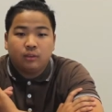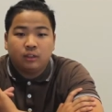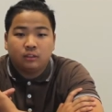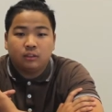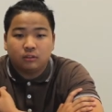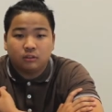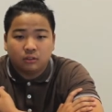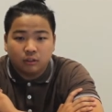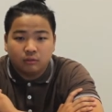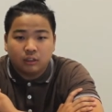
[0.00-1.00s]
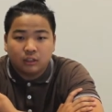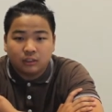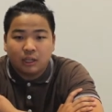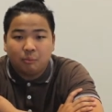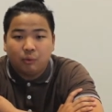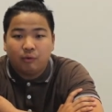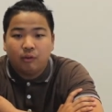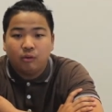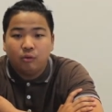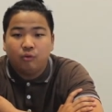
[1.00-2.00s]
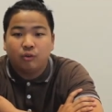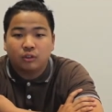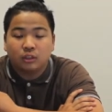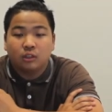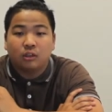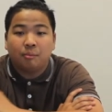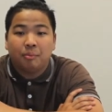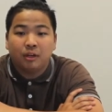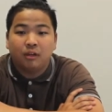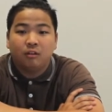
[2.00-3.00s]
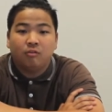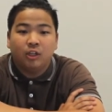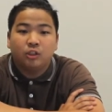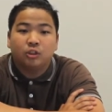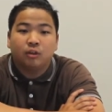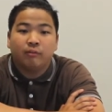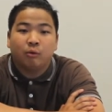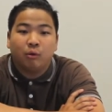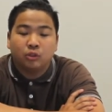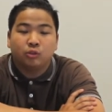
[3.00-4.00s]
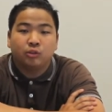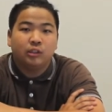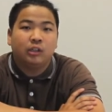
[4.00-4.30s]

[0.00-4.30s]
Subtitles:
This serves an example of the new fiercely competitive nature of the Wall Street